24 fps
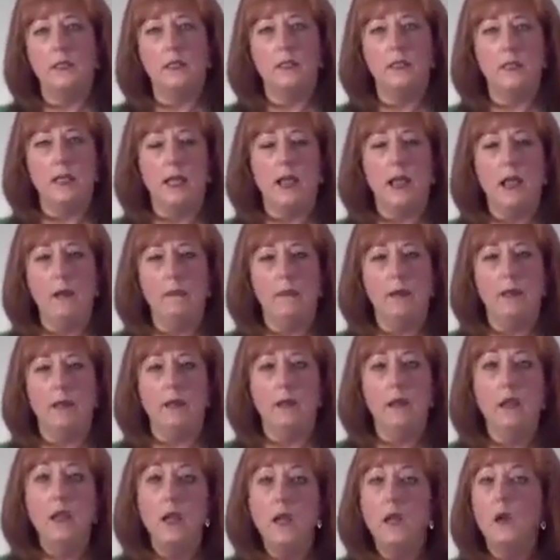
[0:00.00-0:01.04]
to tablet.
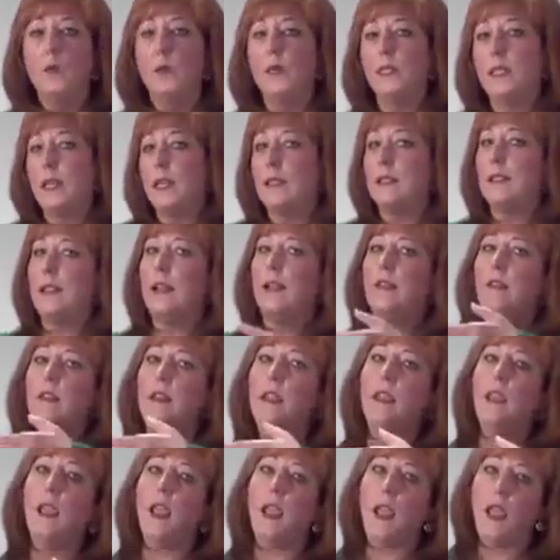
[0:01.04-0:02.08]
We test at
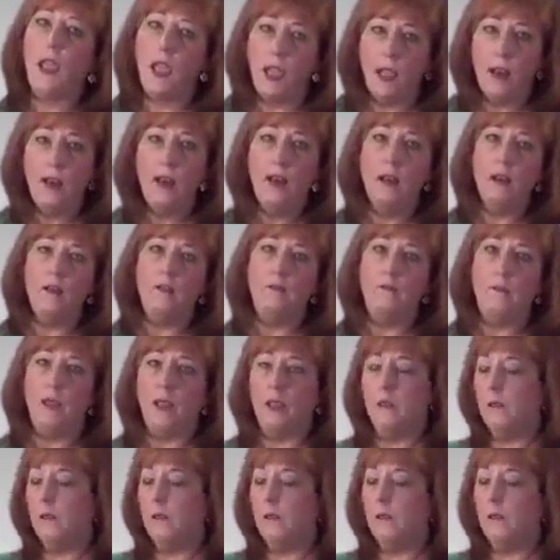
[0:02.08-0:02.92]
the end of